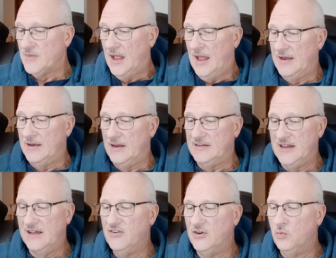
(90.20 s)
And
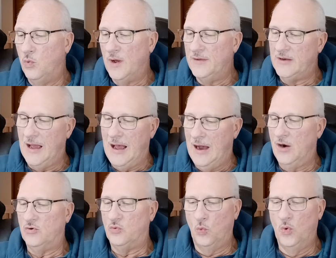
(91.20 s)
David went
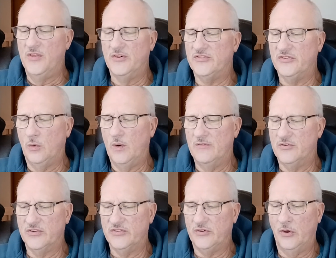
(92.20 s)
out whithersoever
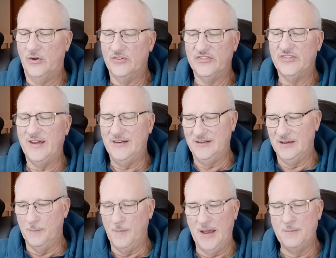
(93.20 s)
Saul sent
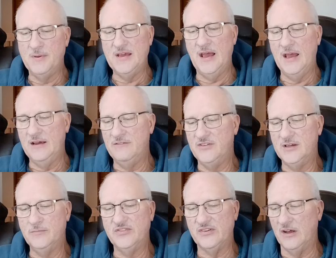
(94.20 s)
him and behaved
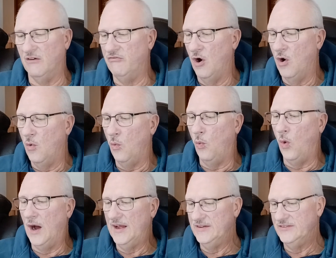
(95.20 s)
himself
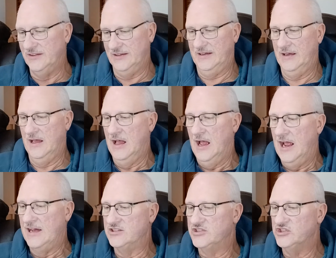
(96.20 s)
wisely.
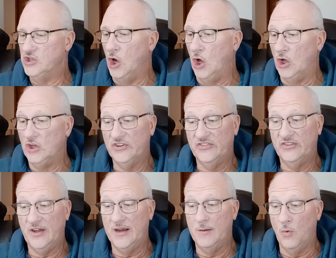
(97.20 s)
And Saul
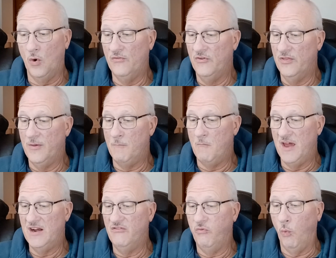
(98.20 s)
set him over the
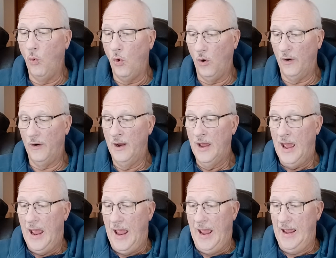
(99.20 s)
men of war,
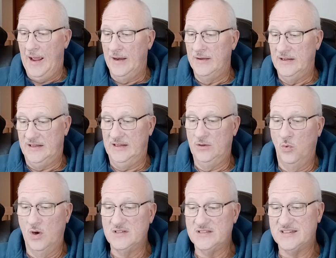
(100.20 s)
and he
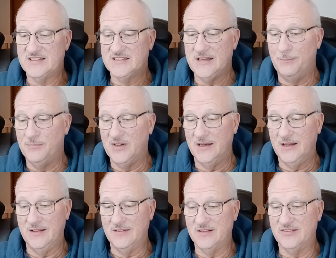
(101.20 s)
was accepted
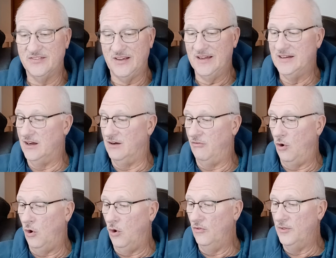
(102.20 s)
in the sight of
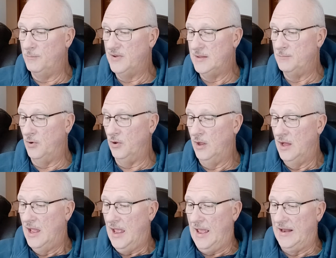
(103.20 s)
all the people
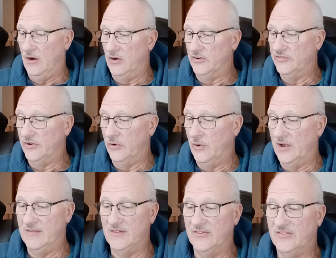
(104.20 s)
and also
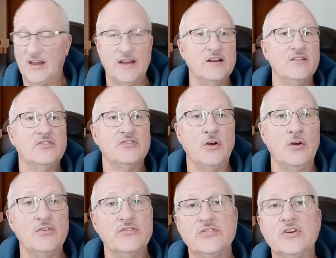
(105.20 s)
in the sight of
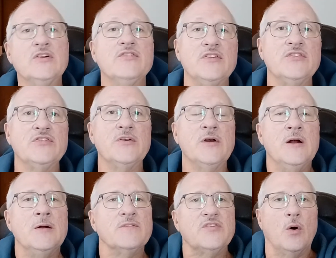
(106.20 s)
Saul's servants."
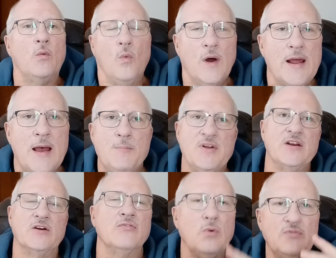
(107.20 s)
So what happened
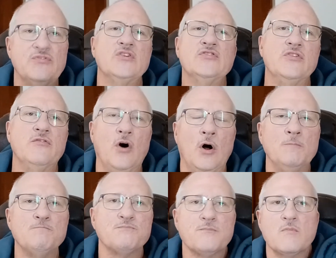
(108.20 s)
here? Well, first of
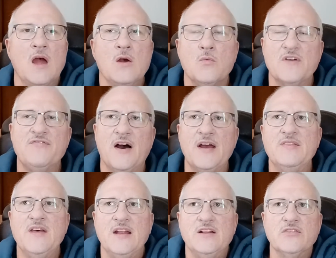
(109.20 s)
all, we find
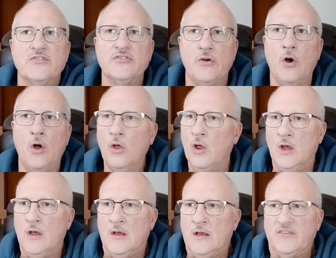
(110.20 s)
that Saul
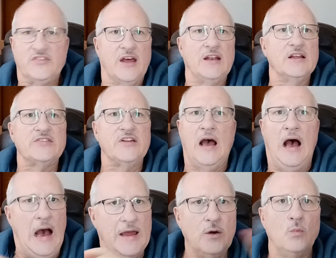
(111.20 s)
said, "Listen,
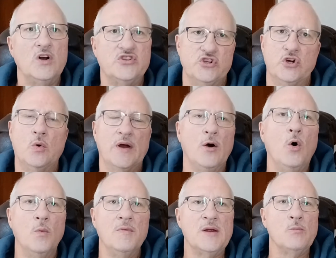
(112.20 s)
I don't want you going
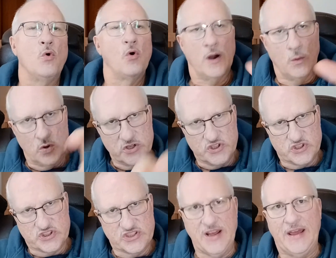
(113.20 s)
home anymore. I want you
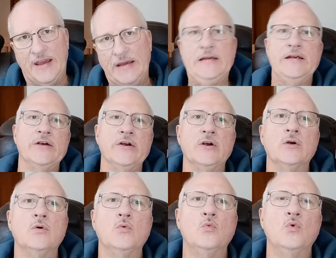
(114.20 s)
staying here
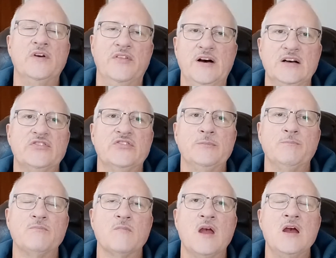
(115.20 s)
with us."
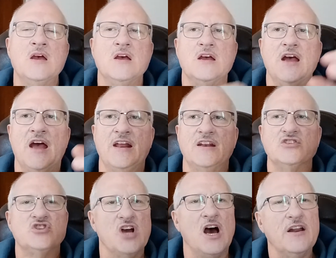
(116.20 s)
And
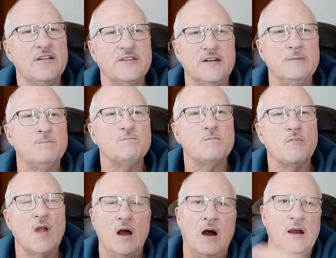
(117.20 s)
Jonathan
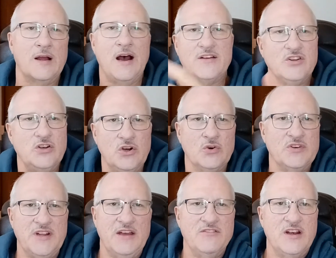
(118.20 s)
got to know
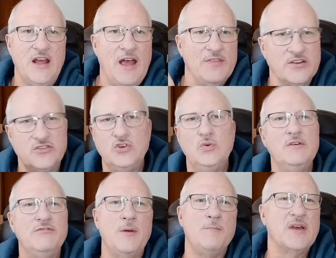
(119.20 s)
David, and the two
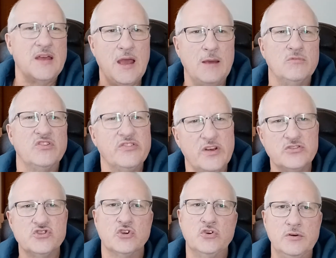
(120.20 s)
of them became
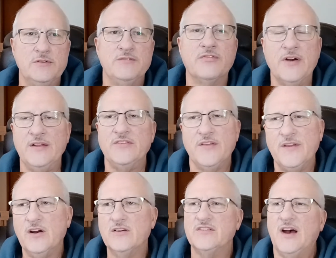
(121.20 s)
such good friends. And there
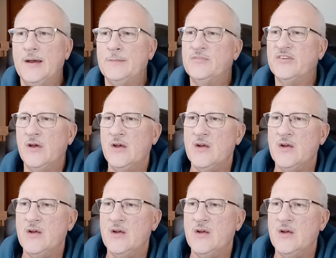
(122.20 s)
are times